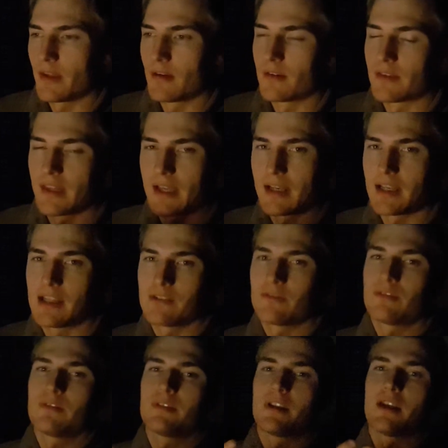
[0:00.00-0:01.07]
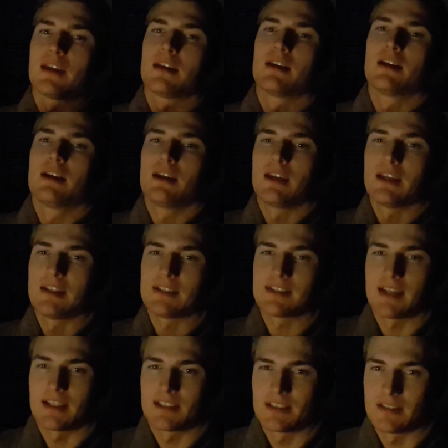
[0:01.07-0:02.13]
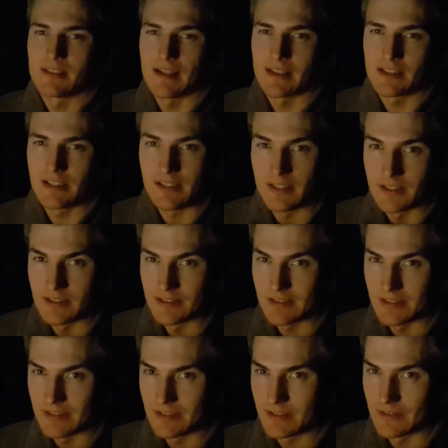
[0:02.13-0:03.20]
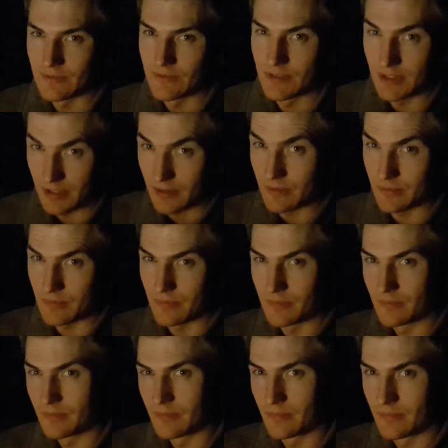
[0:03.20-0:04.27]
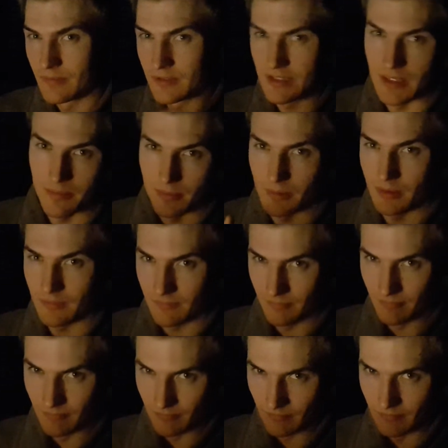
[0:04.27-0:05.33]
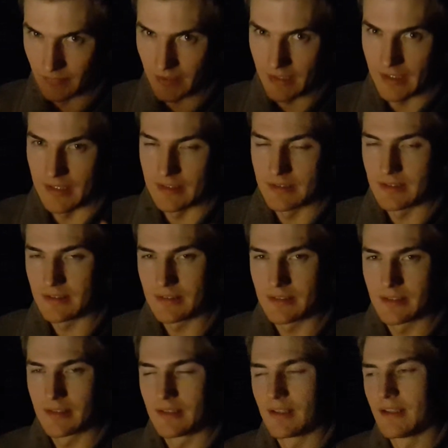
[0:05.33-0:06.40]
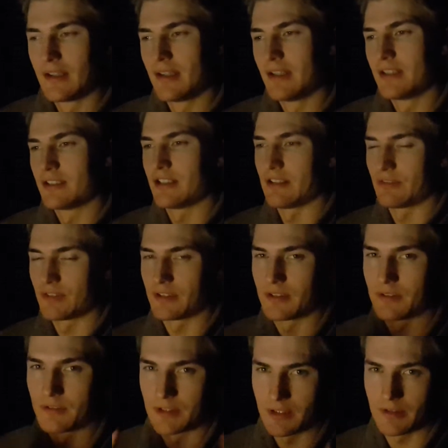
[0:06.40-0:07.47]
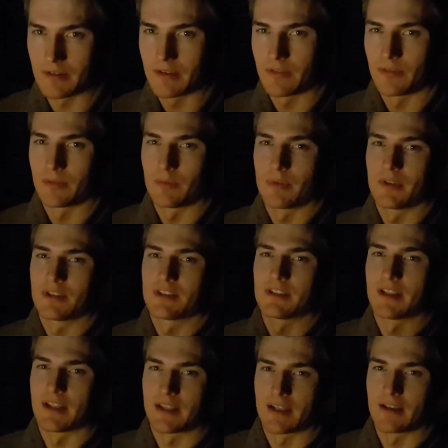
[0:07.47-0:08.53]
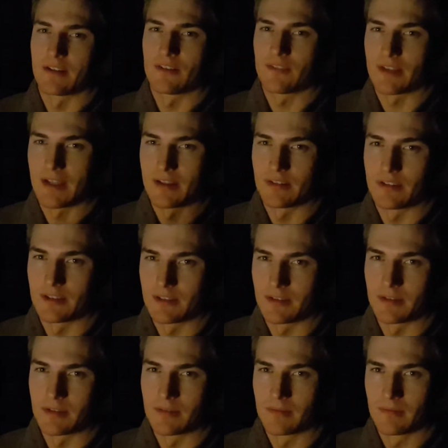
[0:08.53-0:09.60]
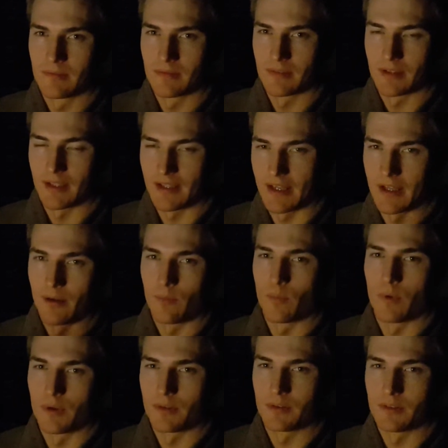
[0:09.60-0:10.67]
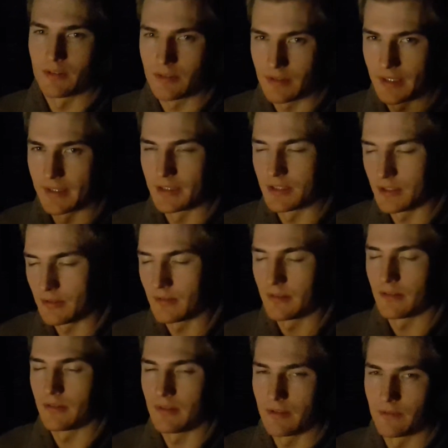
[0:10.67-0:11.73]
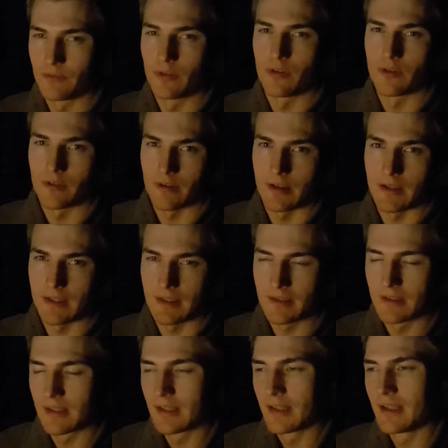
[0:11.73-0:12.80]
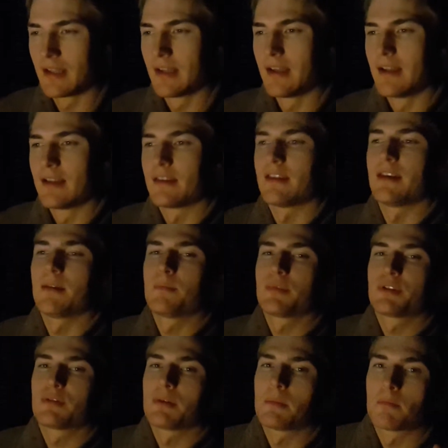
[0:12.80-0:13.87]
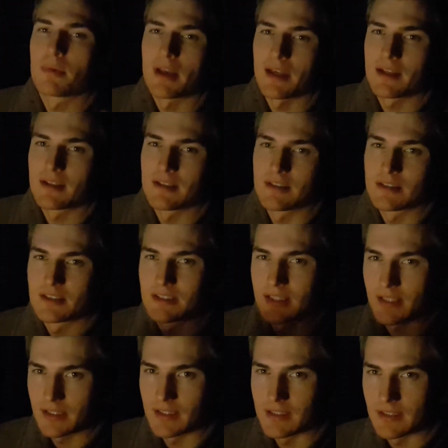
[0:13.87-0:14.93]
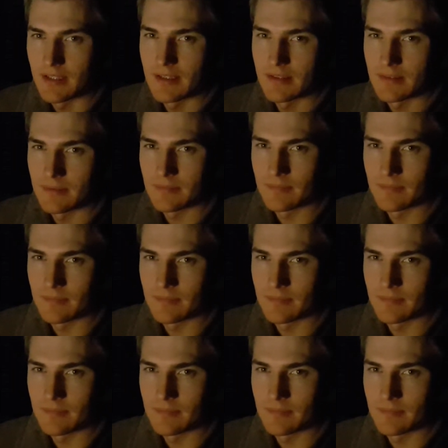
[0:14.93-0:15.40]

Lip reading: at that level each kata actually consists of 2 separate katas. So you have to do 2 different ones, and that kind of counts as the kata 1, kata 2, 3 and 4 grading. Then in between black and second dan,